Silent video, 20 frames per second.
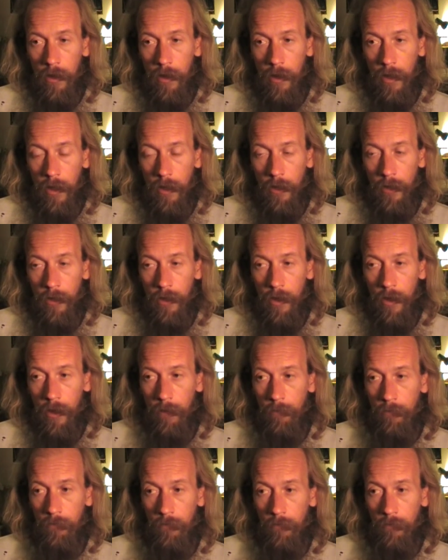And
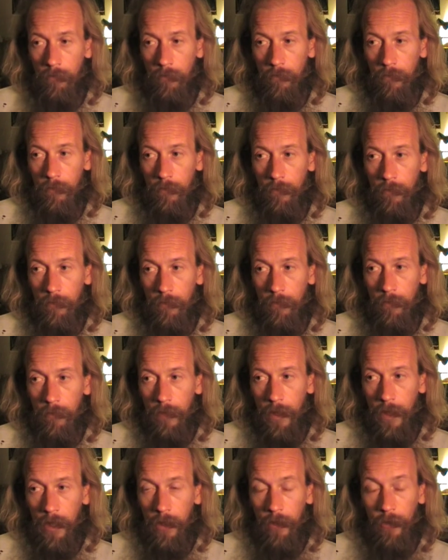
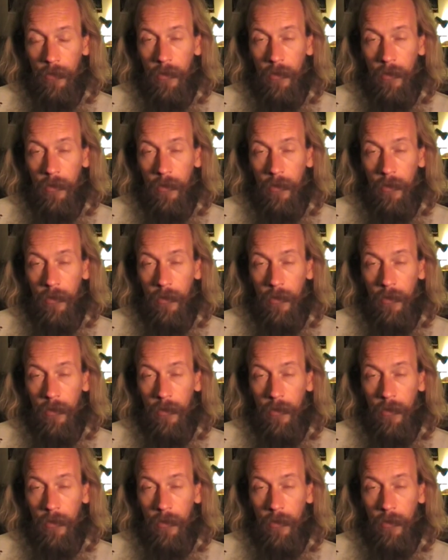it's